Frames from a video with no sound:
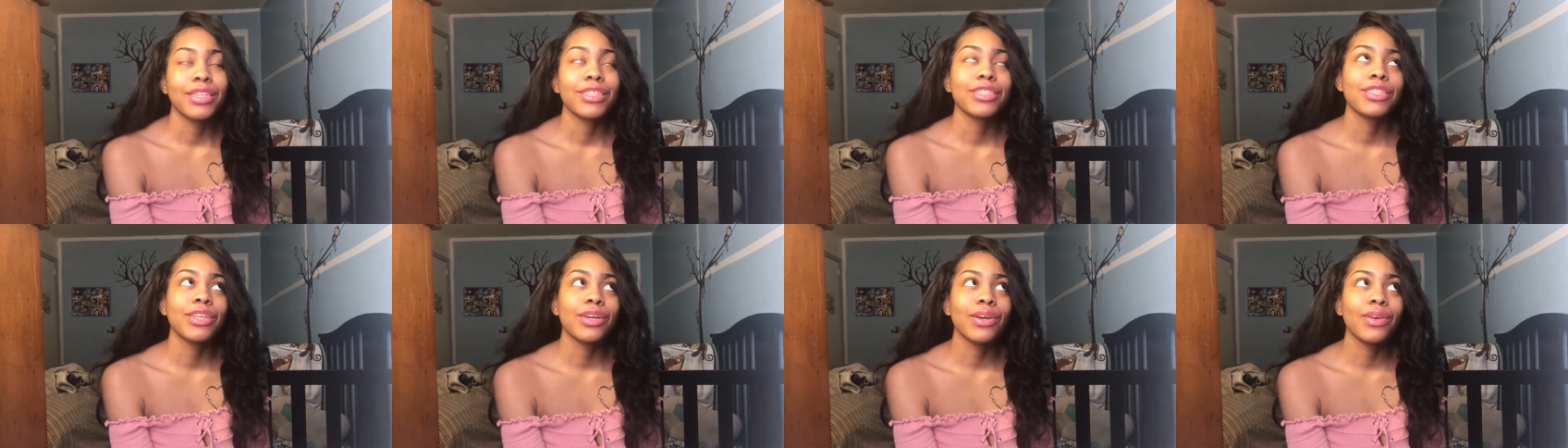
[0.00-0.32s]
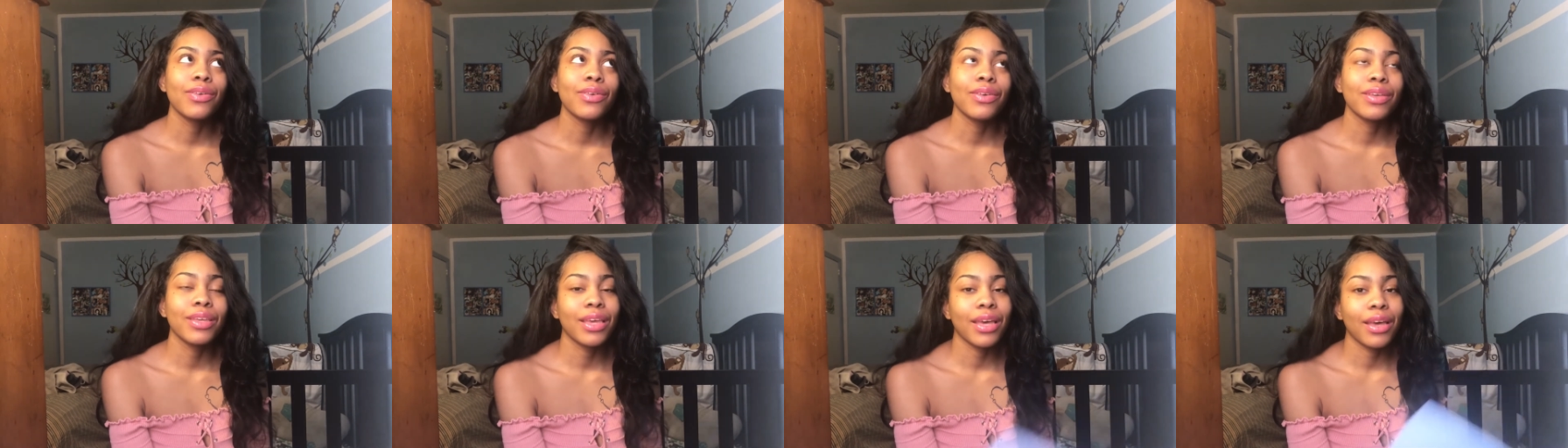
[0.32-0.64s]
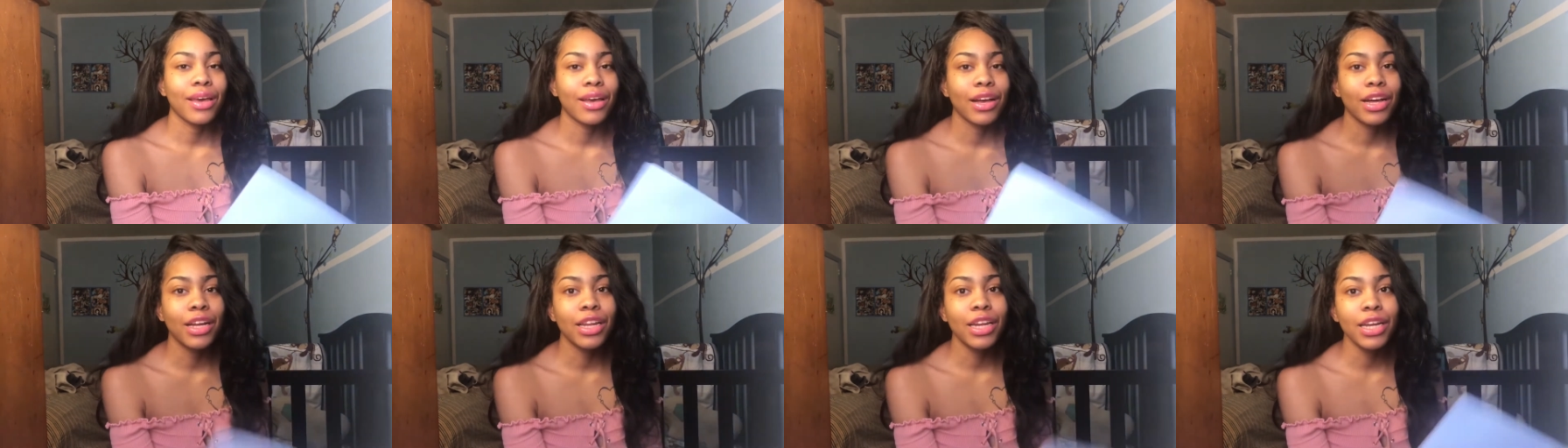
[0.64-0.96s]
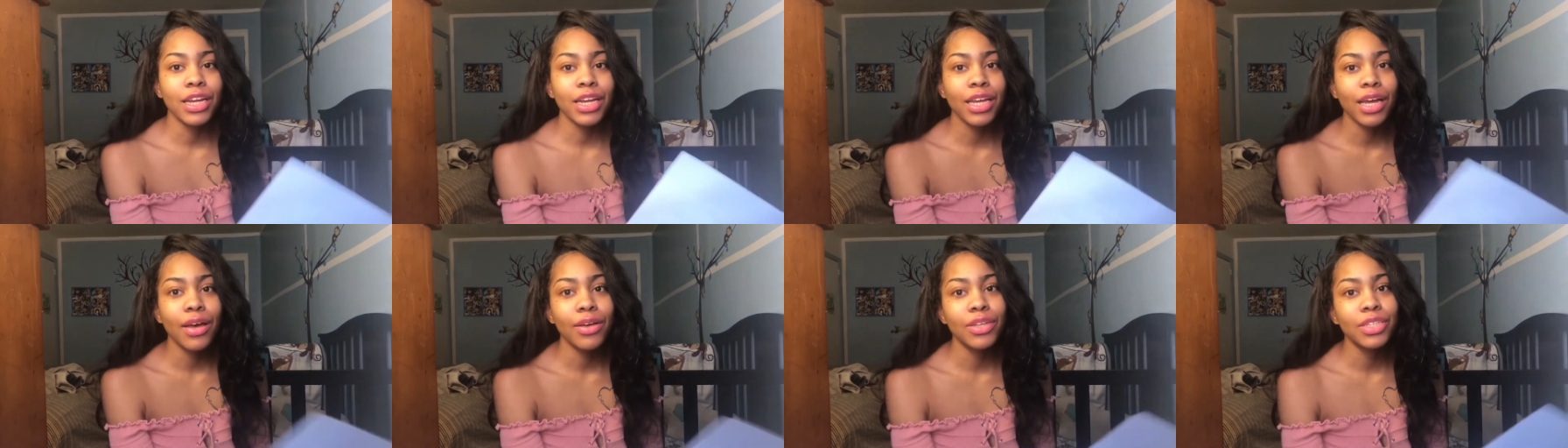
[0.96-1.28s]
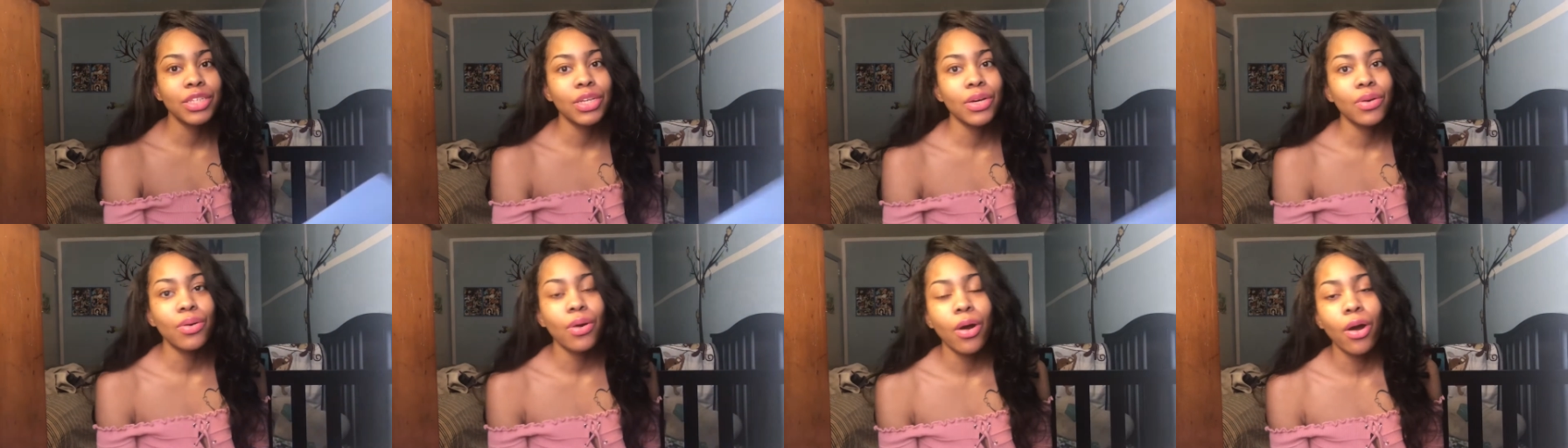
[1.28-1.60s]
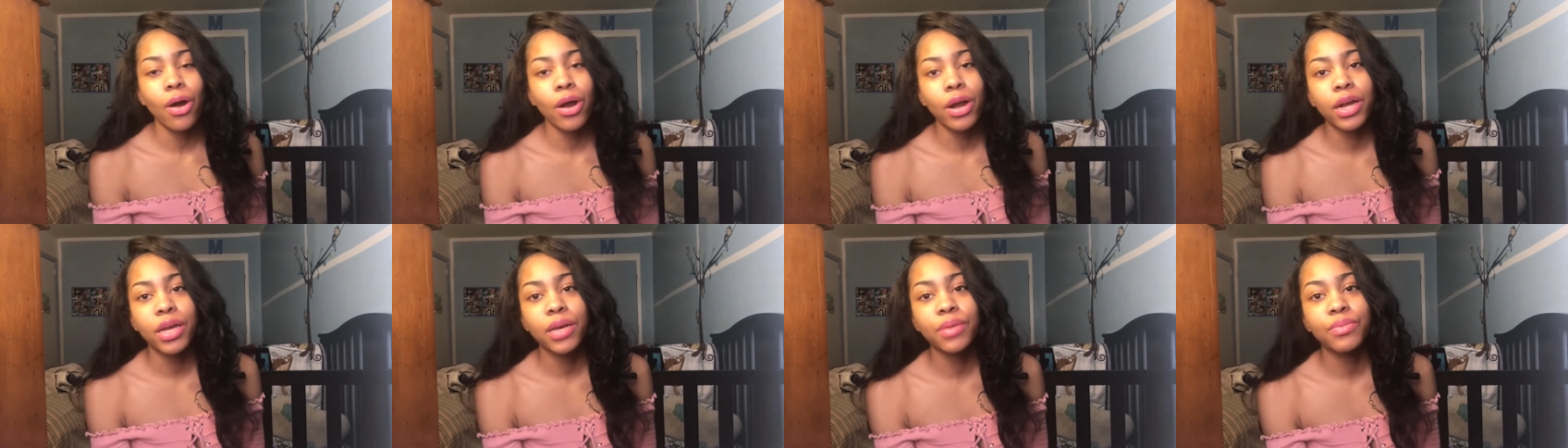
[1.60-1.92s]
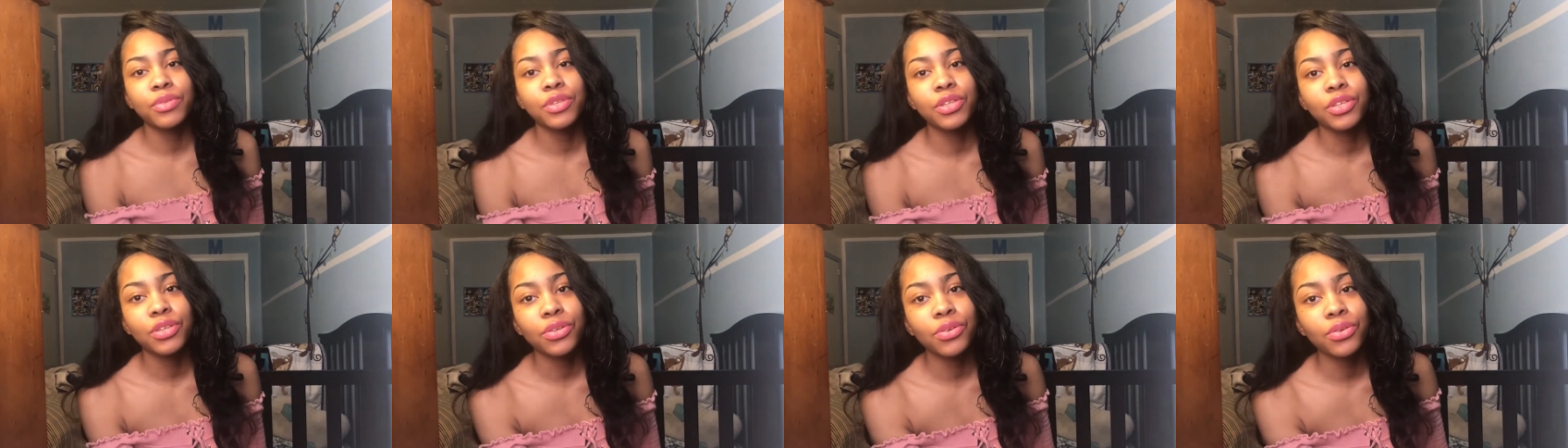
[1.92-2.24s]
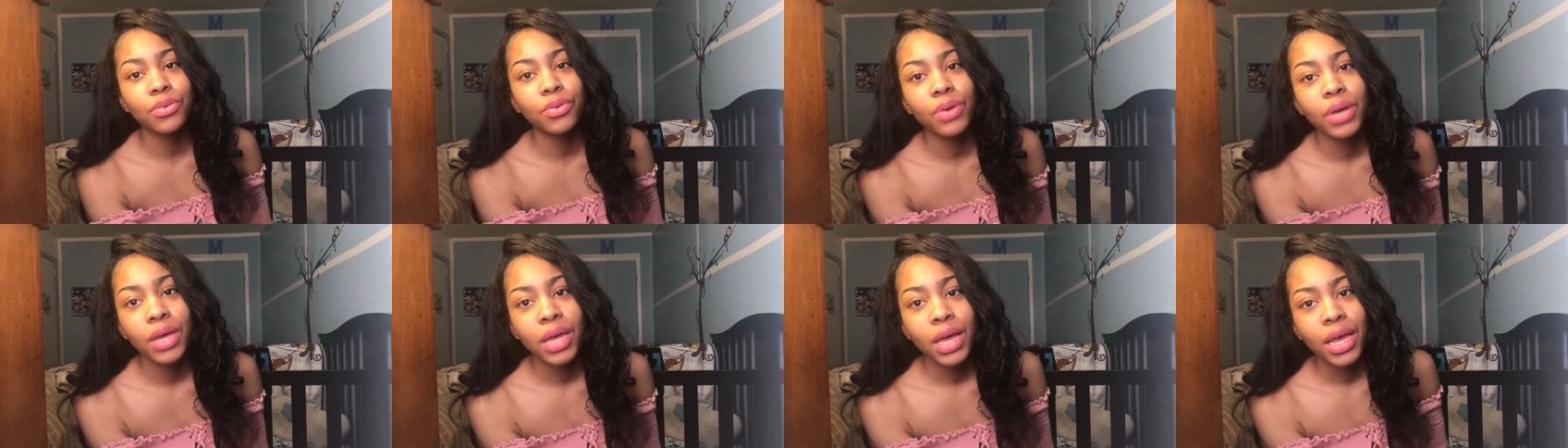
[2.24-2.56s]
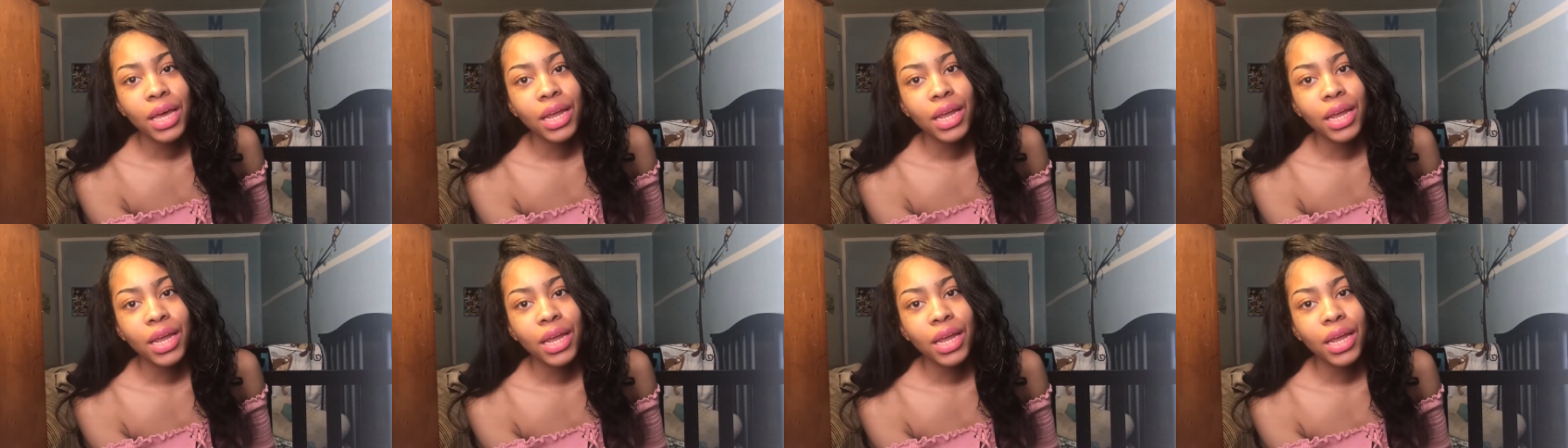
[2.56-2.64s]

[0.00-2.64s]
So, yeah. Clearly, I was a little hard up, too.